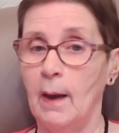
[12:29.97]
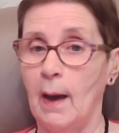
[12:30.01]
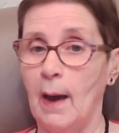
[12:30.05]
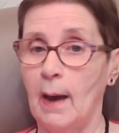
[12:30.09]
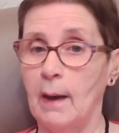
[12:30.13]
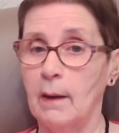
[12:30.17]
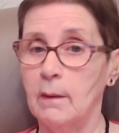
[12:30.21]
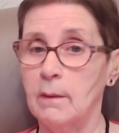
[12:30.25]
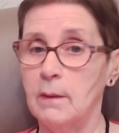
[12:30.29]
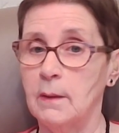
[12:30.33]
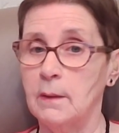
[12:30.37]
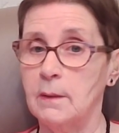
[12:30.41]
I
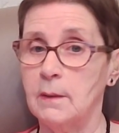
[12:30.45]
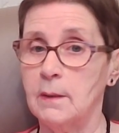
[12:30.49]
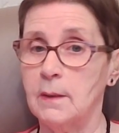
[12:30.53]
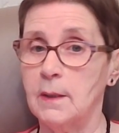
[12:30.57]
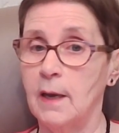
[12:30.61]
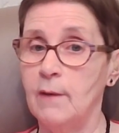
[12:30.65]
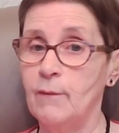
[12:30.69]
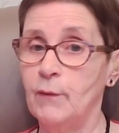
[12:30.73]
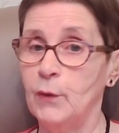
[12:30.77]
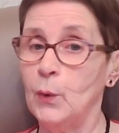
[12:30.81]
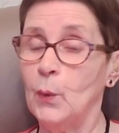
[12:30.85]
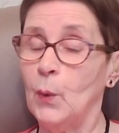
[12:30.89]
can
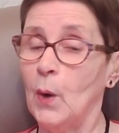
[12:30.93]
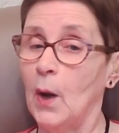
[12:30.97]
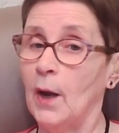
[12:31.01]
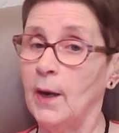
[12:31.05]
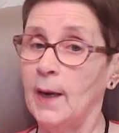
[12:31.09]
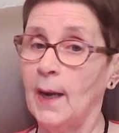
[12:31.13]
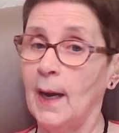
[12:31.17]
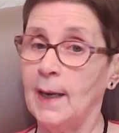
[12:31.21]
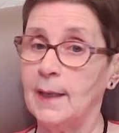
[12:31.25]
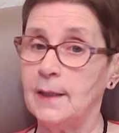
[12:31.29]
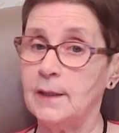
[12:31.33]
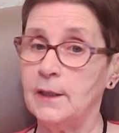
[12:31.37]
give you
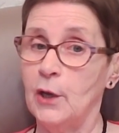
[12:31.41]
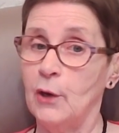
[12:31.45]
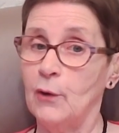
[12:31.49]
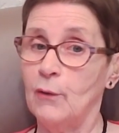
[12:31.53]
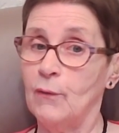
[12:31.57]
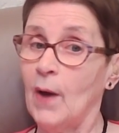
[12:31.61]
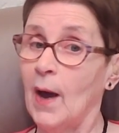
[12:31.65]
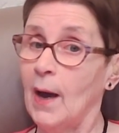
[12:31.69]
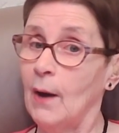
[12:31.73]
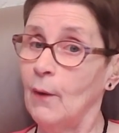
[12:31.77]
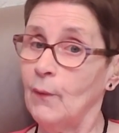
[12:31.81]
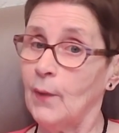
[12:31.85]
an idea
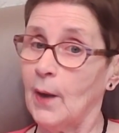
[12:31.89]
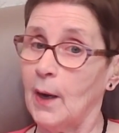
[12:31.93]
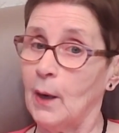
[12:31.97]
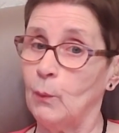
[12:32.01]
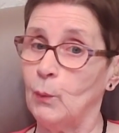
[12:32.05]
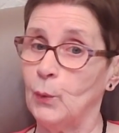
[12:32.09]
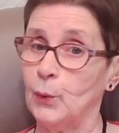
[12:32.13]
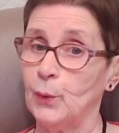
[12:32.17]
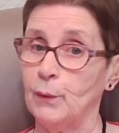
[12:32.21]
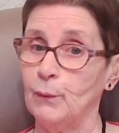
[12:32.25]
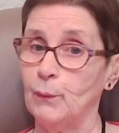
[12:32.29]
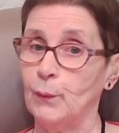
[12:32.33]
of how that
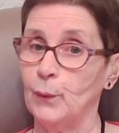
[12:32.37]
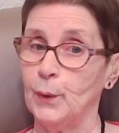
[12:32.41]
would have